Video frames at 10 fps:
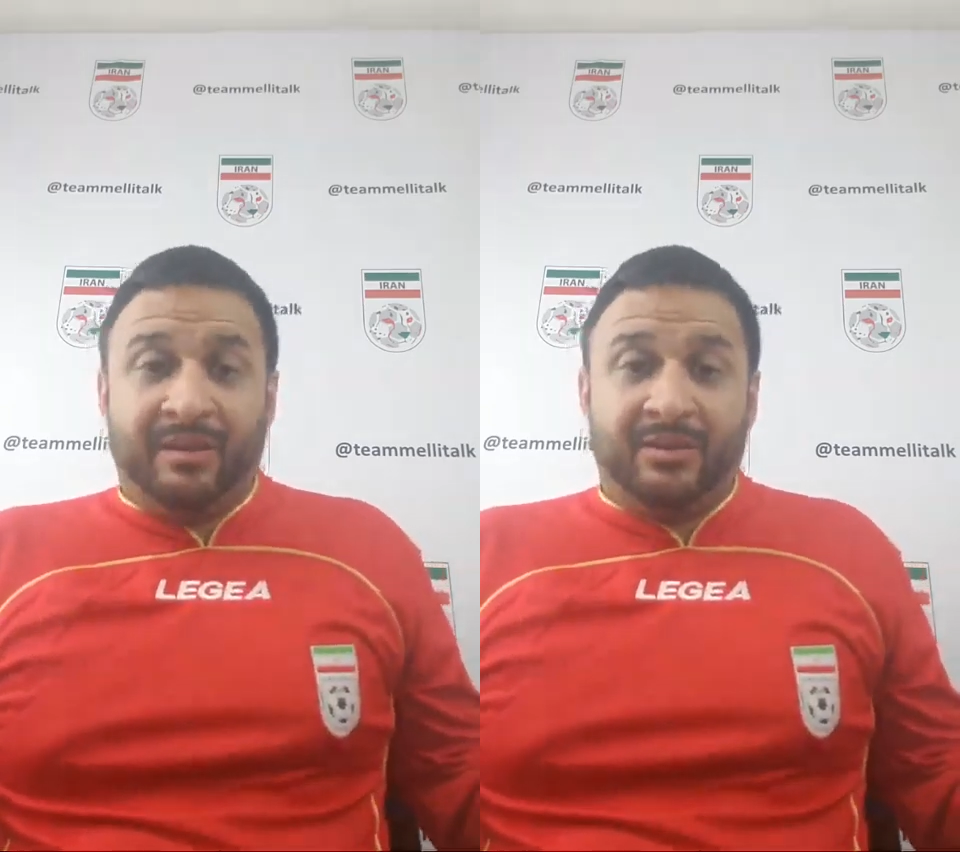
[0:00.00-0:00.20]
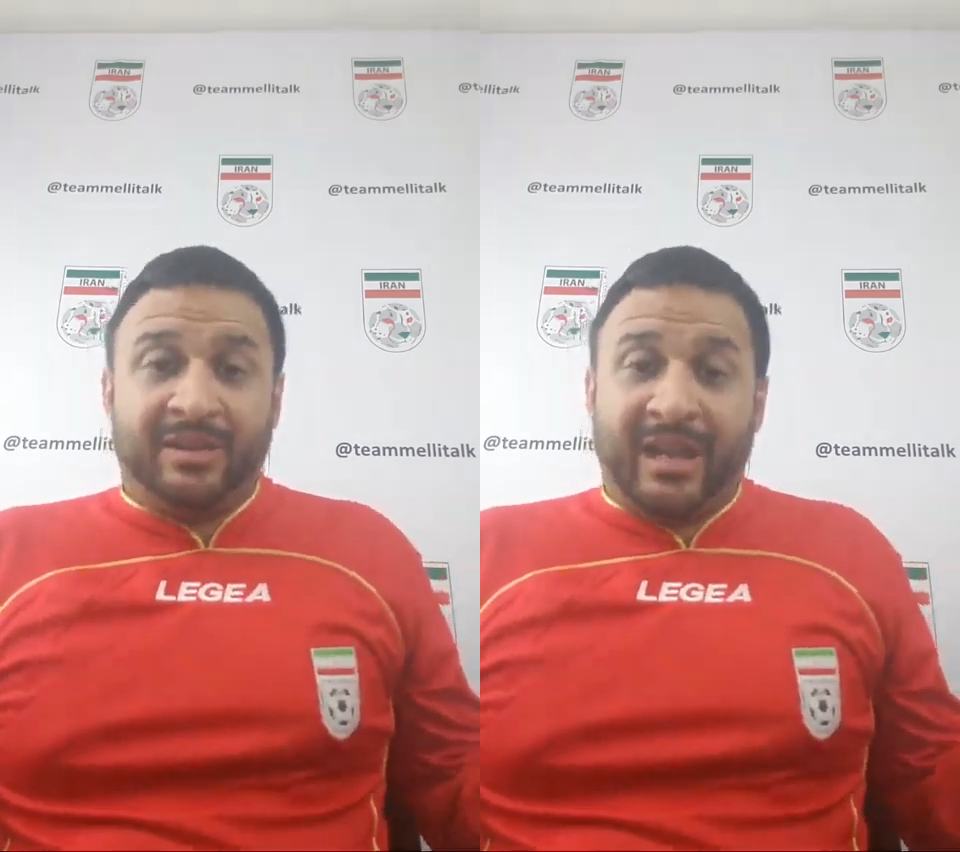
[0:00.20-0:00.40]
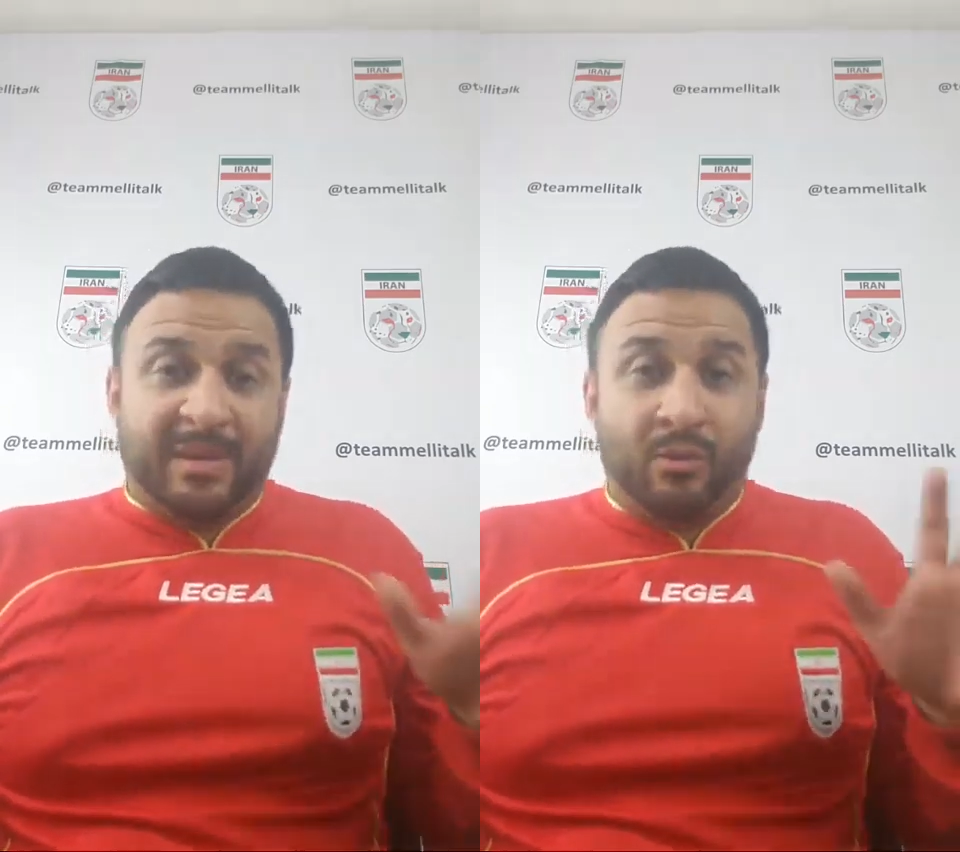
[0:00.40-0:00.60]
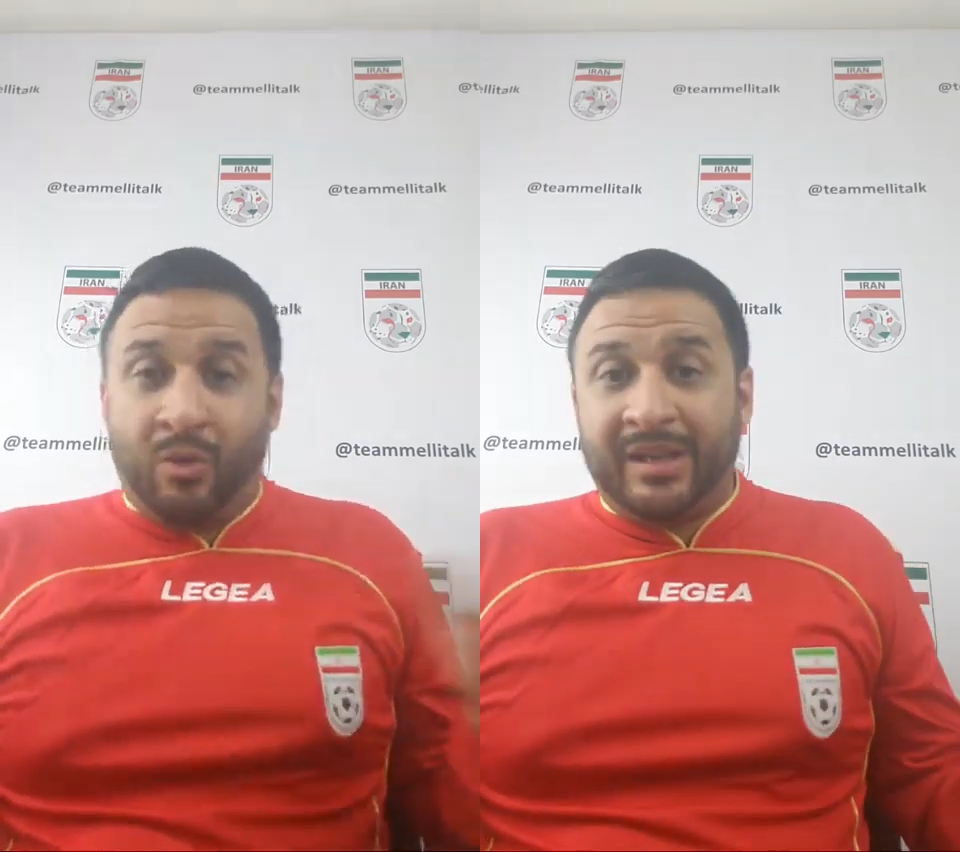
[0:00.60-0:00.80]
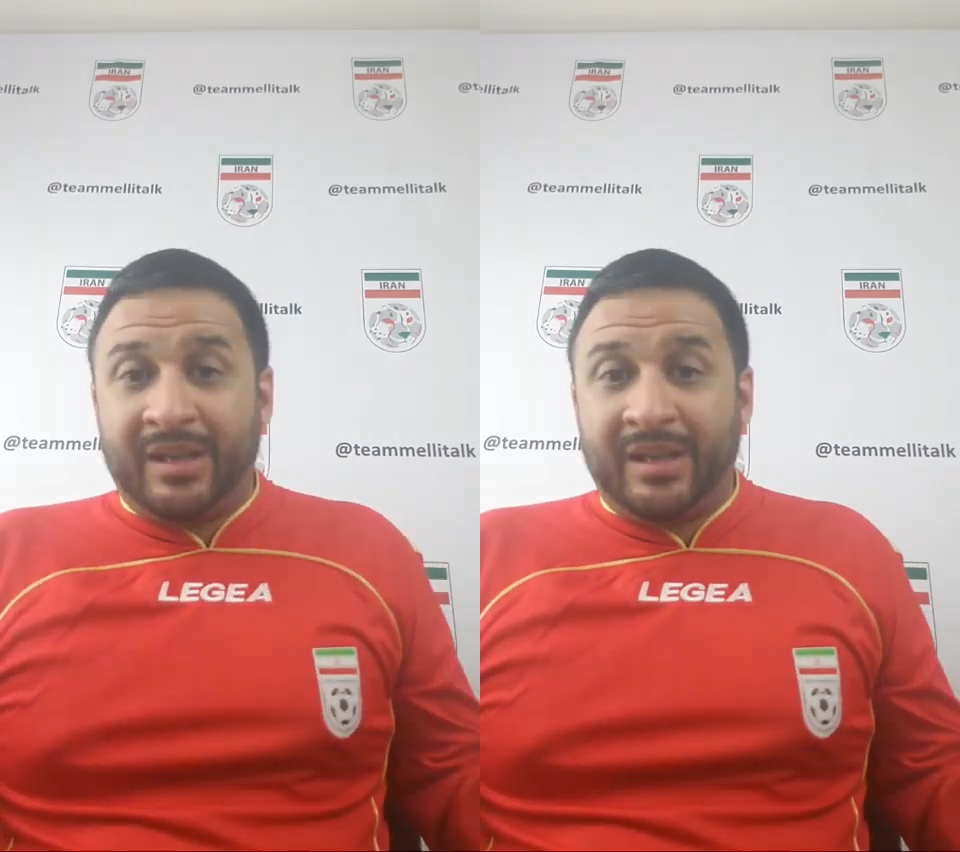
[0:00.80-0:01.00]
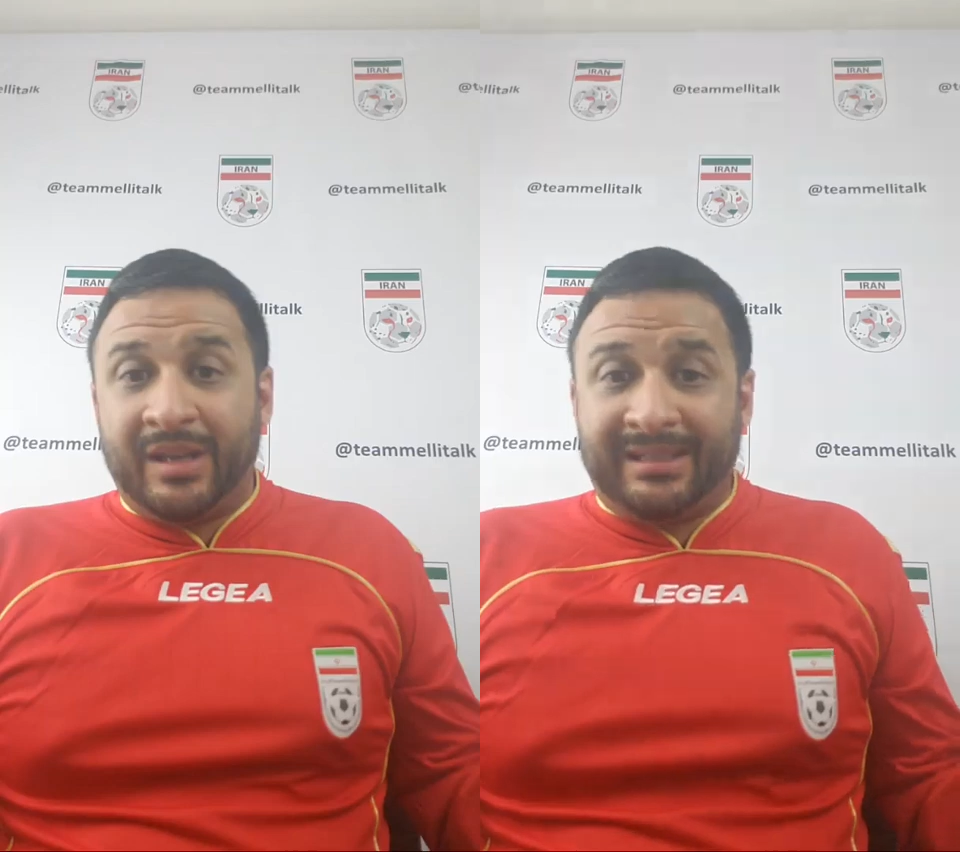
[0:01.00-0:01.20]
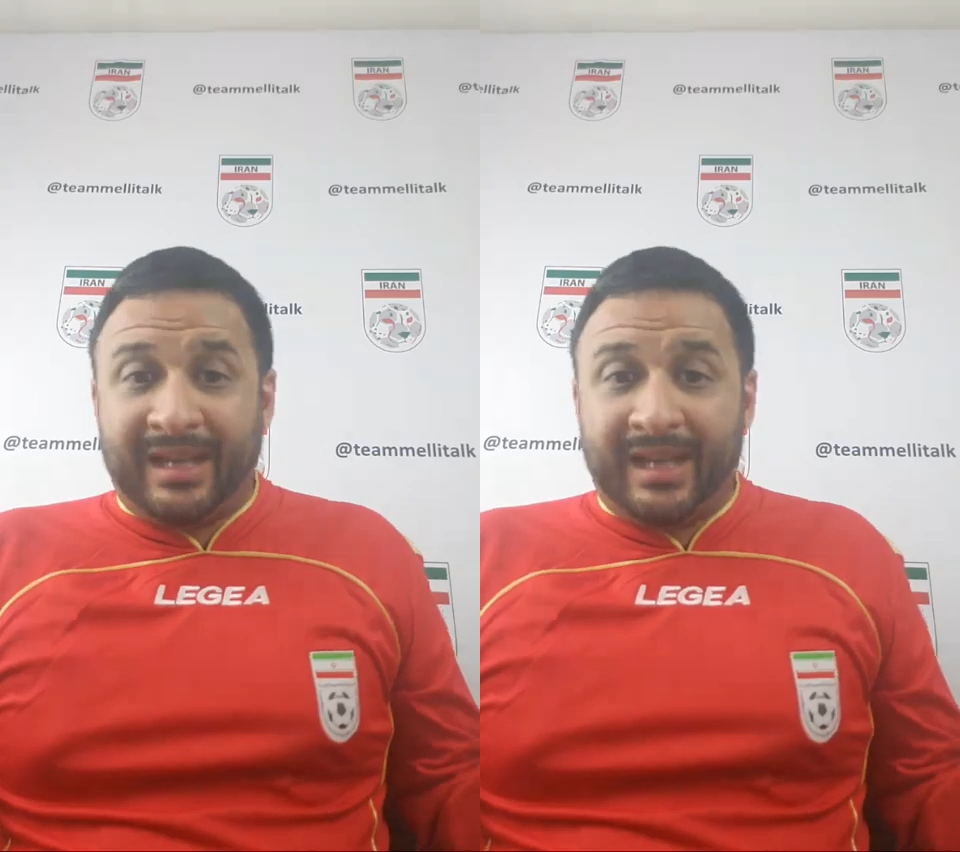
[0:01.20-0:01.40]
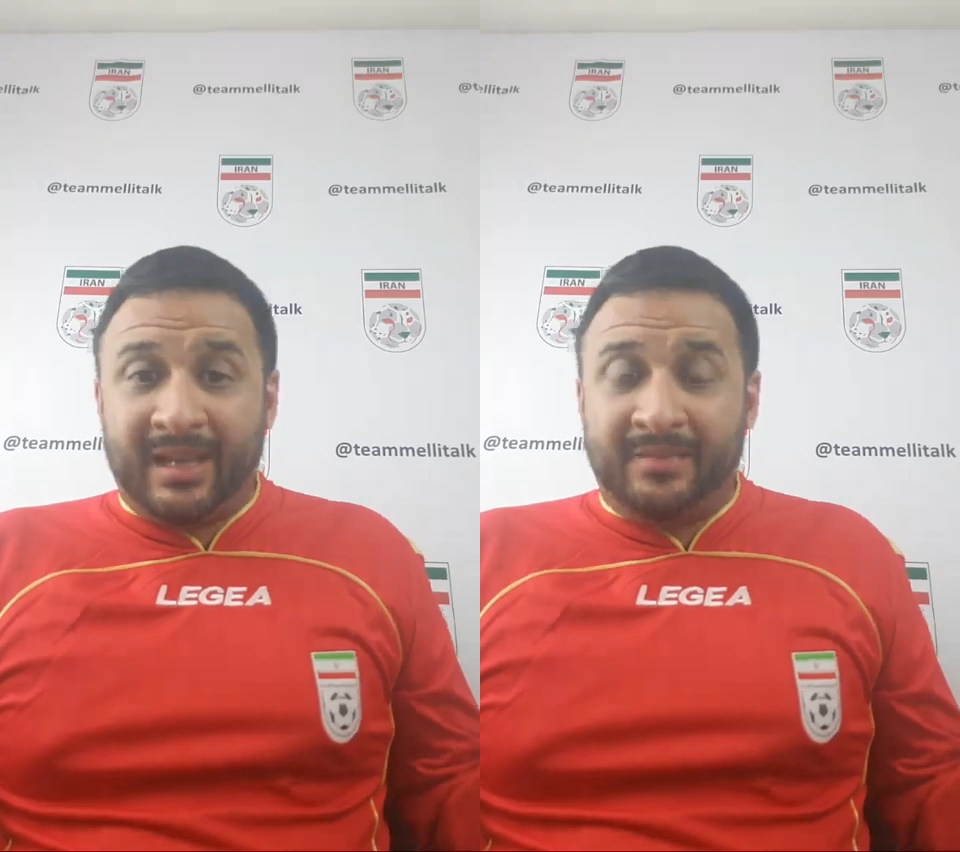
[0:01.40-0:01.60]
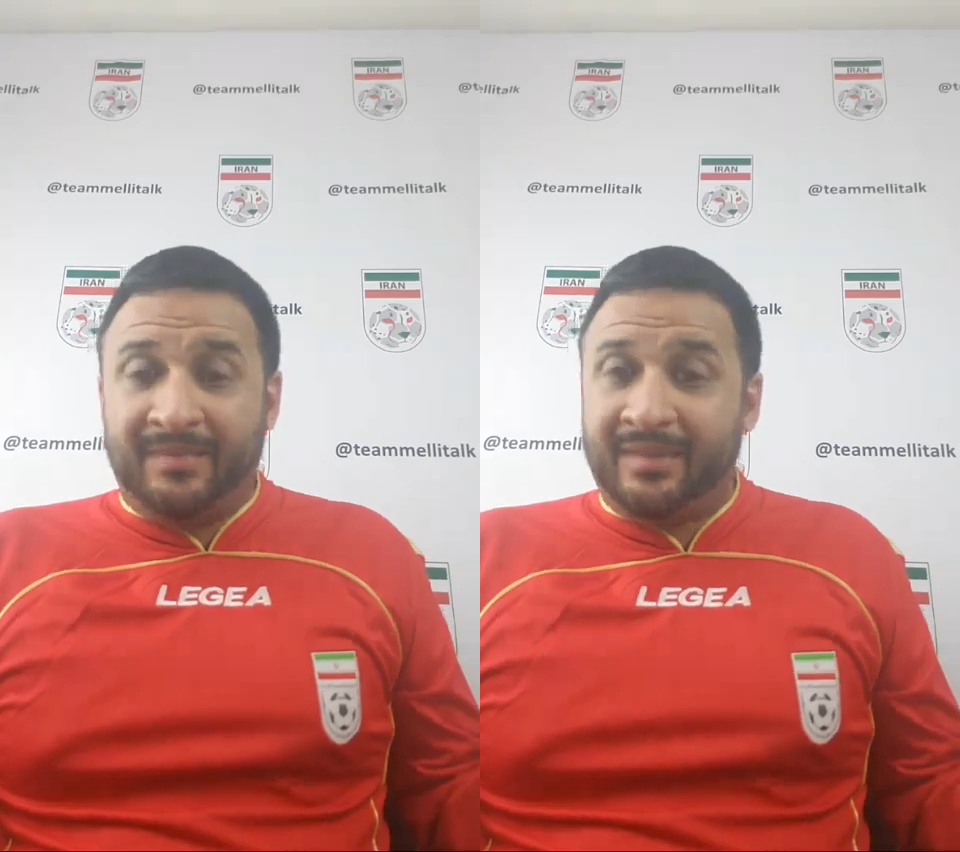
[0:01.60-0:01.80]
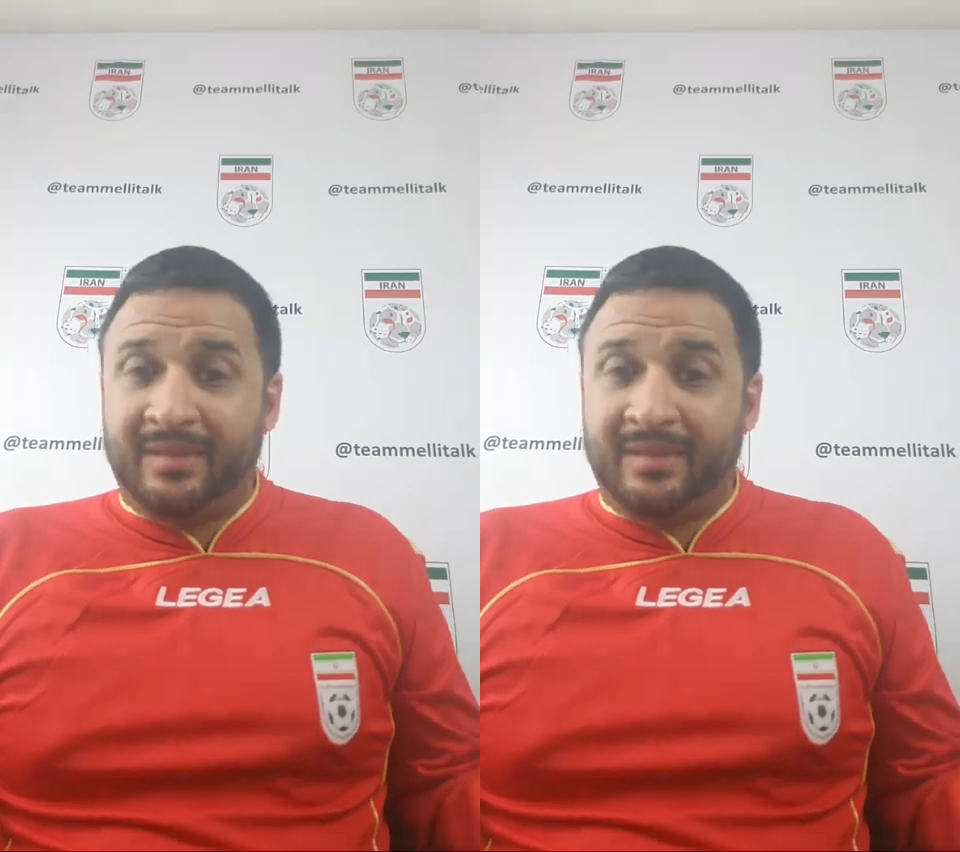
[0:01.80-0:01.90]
It's got to be one game at a time.